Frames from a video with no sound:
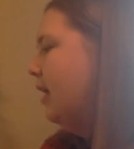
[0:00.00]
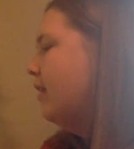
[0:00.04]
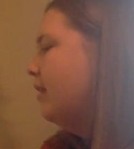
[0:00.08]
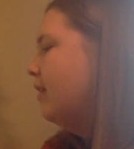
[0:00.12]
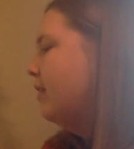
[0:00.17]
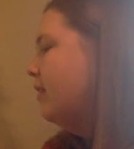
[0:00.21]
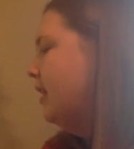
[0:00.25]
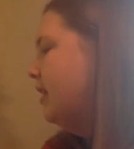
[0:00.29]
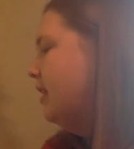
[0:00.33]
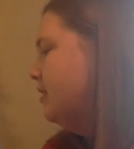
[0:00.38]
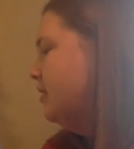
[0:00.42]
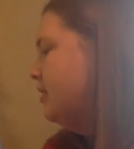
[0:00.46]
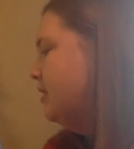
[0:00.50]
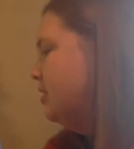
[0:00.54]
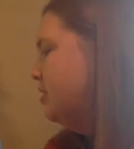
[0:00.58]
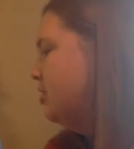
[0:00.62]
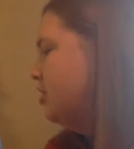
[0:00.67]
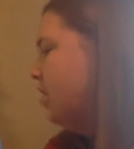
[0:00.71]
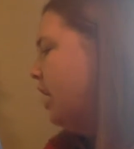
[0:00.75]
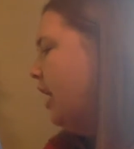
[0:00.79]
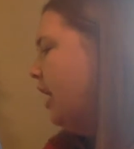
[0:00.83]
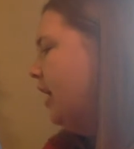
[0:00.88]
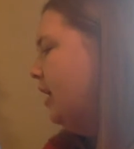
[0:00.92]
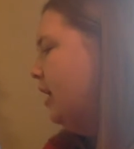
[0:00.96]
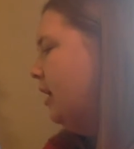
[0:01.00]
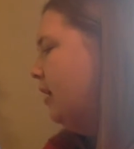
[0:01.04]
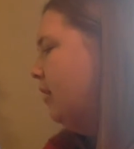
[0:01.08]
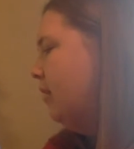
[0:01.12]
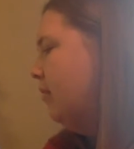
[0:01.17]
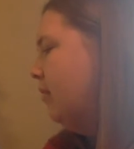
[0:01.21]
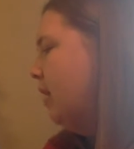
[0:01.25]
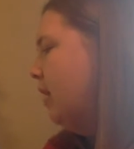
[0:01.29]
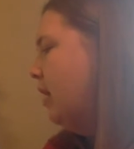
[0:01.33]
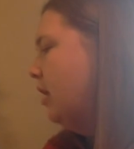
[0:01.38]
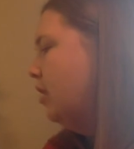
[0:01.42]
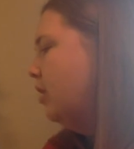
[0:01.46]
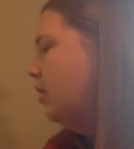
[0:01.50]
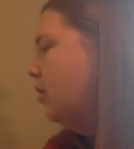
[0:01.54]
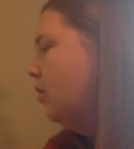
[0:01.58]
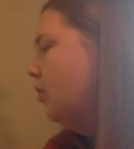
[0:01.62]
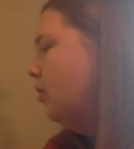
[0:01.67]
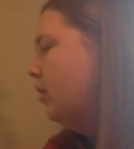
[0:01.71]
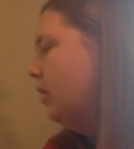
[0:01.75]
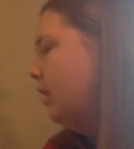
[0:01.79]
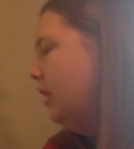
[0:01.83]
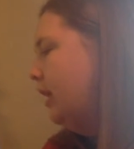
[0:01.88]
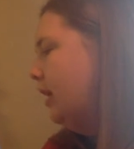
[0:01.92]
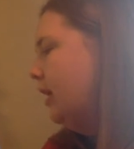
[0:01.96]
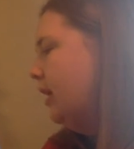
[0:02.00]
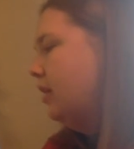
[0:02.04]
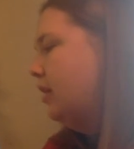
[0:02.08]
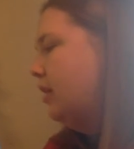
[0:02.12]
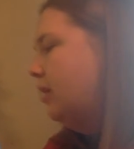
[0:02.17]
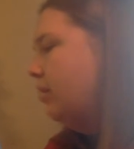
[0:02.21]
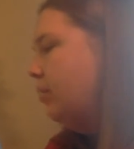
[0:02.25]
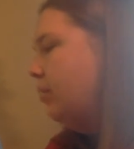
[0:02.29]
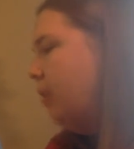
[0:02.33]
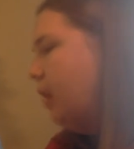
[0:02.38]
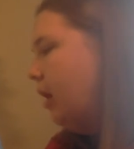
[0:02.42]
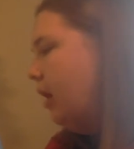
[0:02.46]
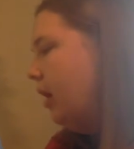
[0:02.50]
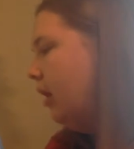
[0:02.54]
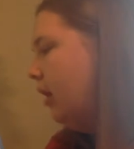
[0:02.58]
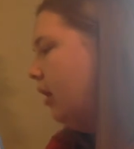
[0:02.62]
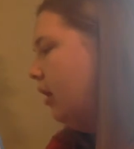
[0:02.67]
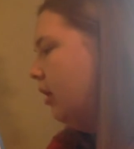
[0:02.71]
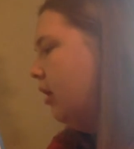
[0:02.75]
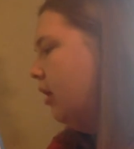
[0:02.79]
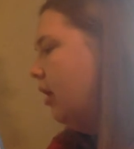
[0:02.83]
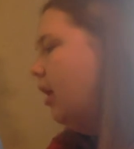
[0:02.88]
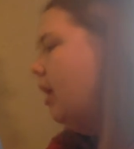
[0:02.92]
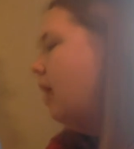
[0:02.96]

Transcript: Then to China, Mongolia, Nepal,